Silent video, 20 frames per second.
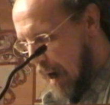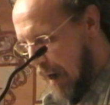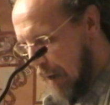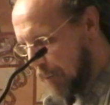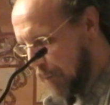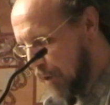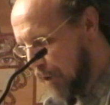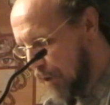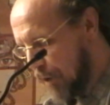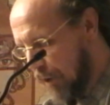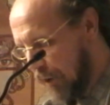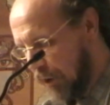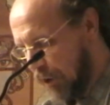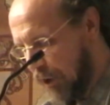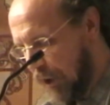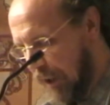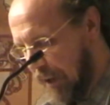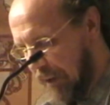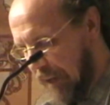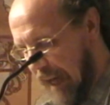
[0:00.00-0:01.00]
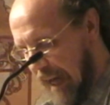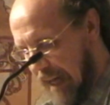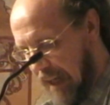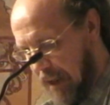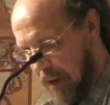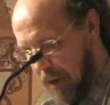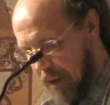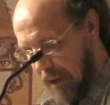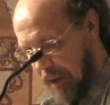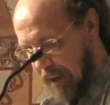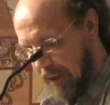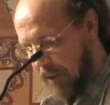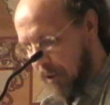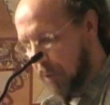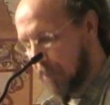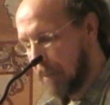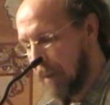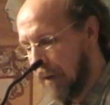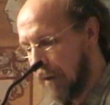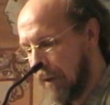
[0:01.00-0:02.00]
I'm just going to share that
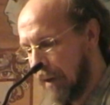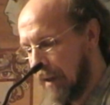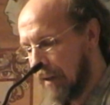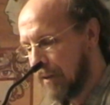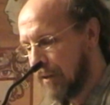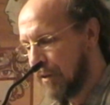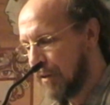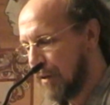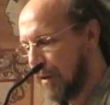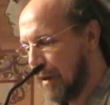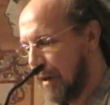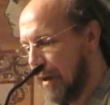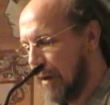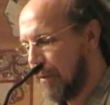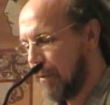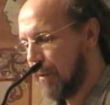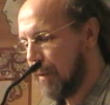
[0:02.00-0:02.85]
experience I,